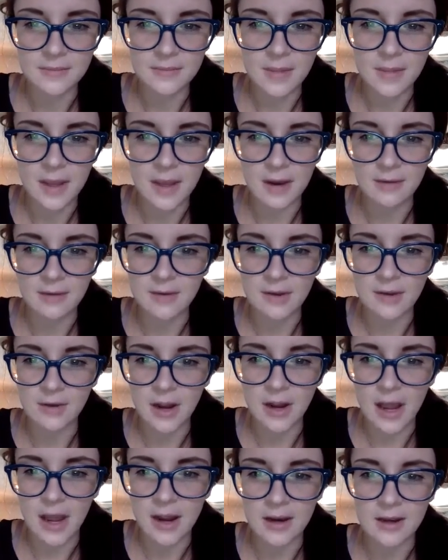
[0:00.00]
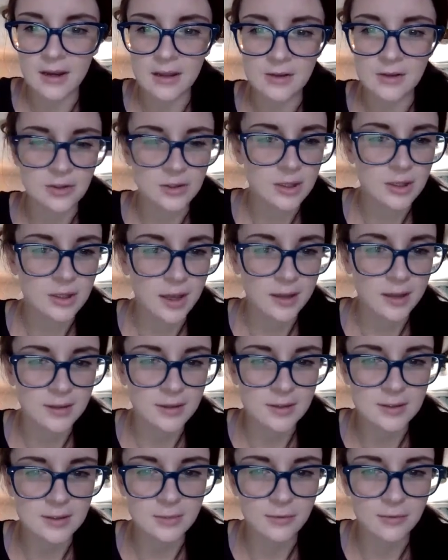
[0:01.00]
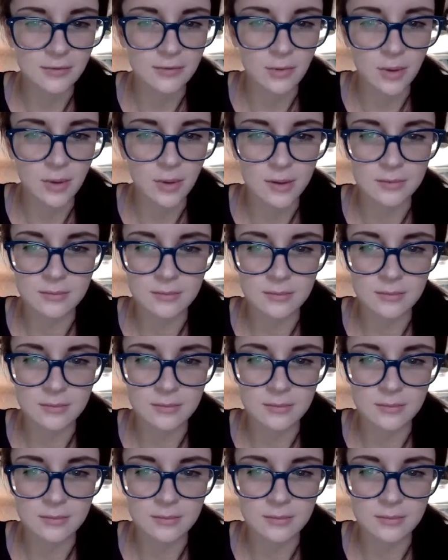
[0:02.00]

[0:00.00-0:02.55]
and I've never had an injury like this before.